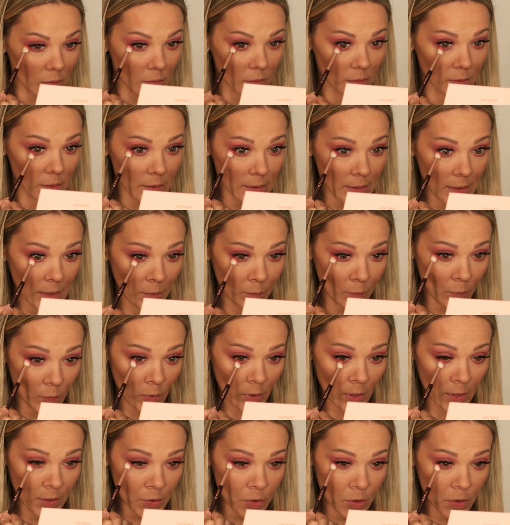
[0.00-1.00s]
Same
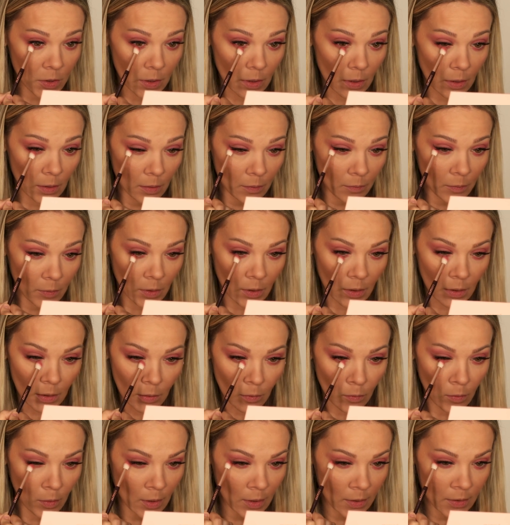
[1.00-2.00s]
brush, I'm going to
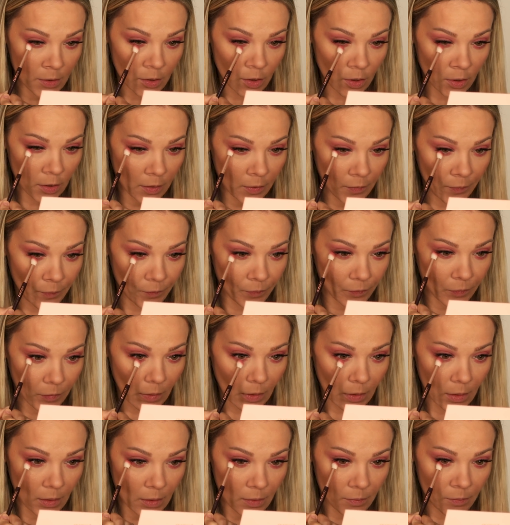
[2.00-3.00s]
go under,
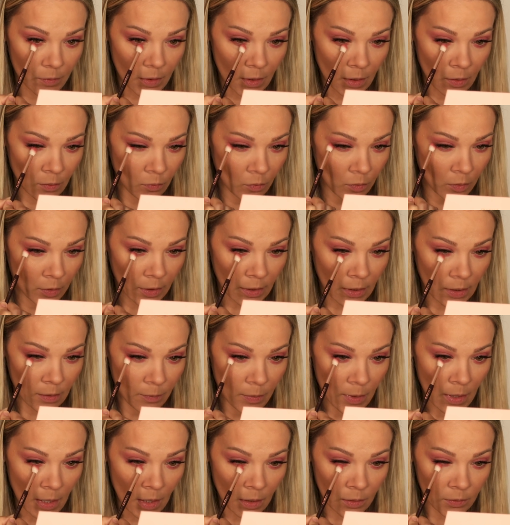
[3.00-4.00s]
and I'm not worried
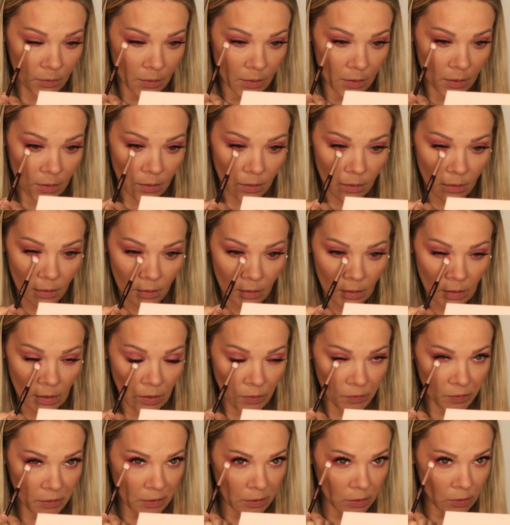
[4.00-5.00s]
about
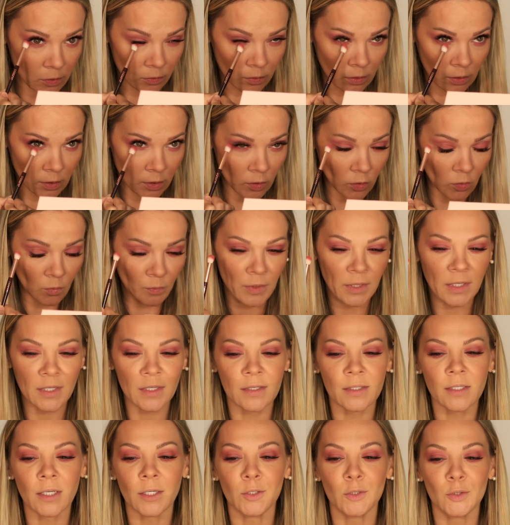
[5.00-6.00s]
going too low
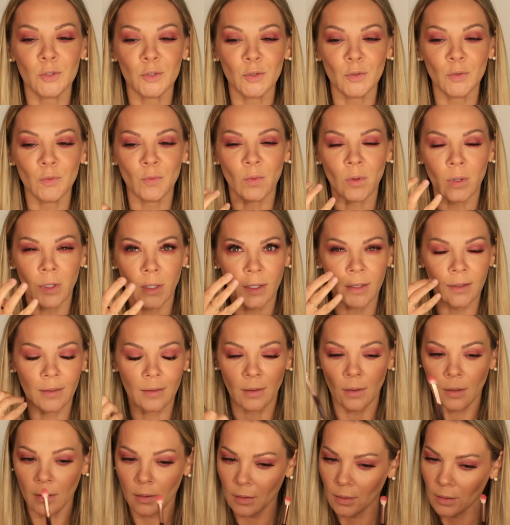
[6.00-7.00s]
because I do want
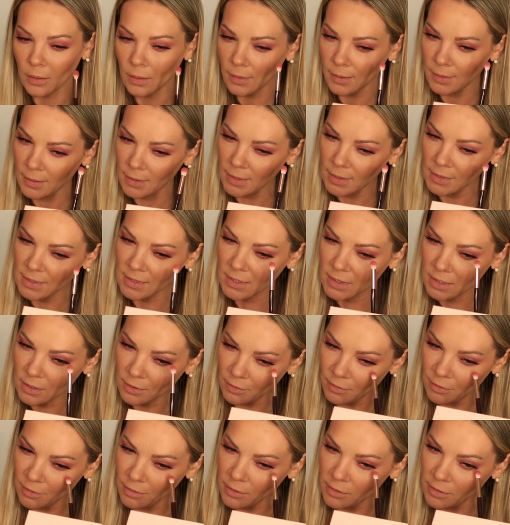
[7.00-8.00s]
a
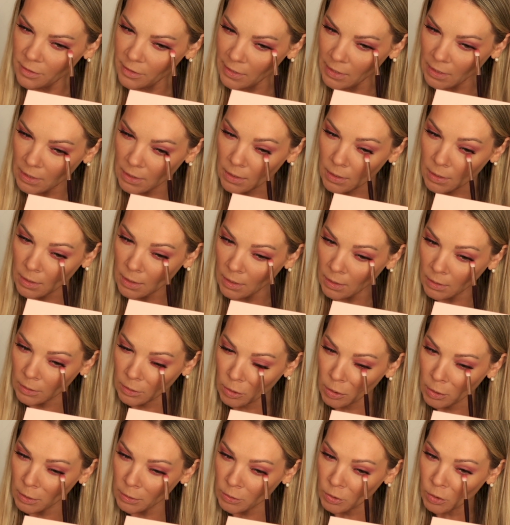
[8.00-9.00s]
nice thick
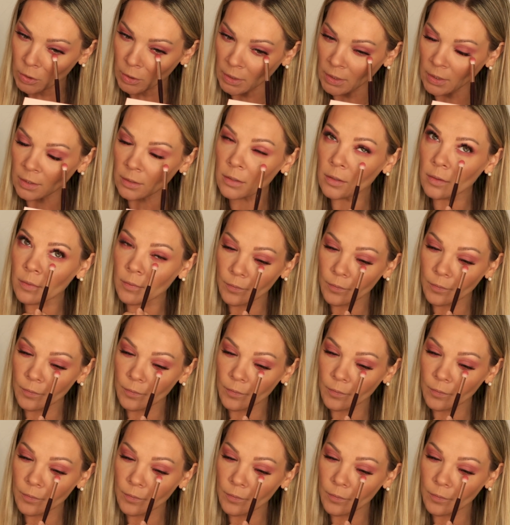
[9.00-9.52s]
color underneath.